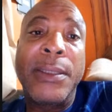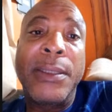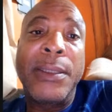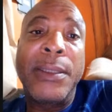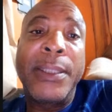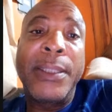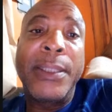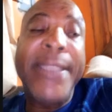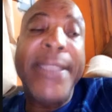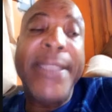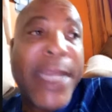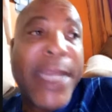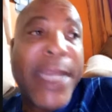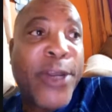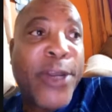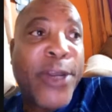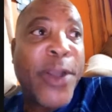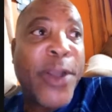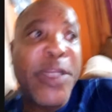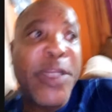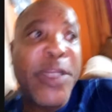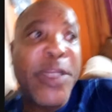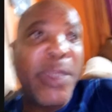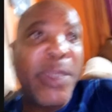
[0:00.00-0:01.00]
They
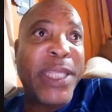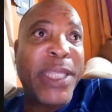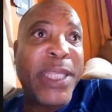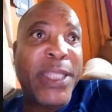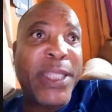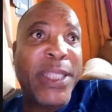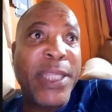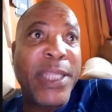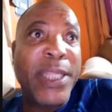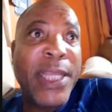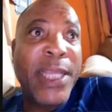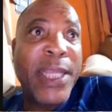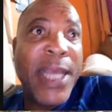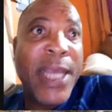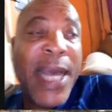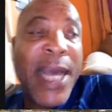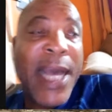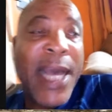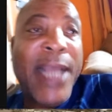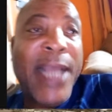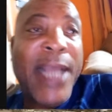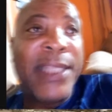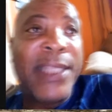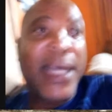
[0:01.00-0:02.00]
encouraged me
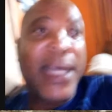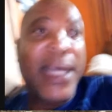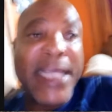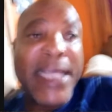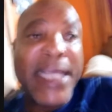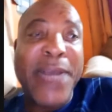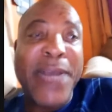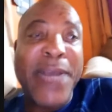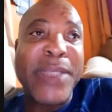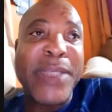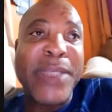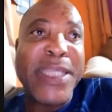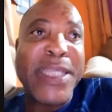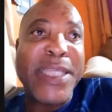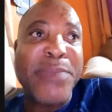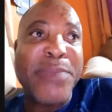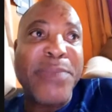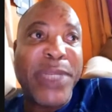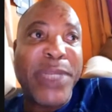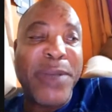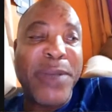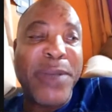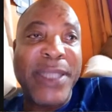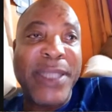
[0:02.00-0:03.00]
and thought I could sing
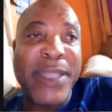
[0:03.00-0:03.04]
pretty well.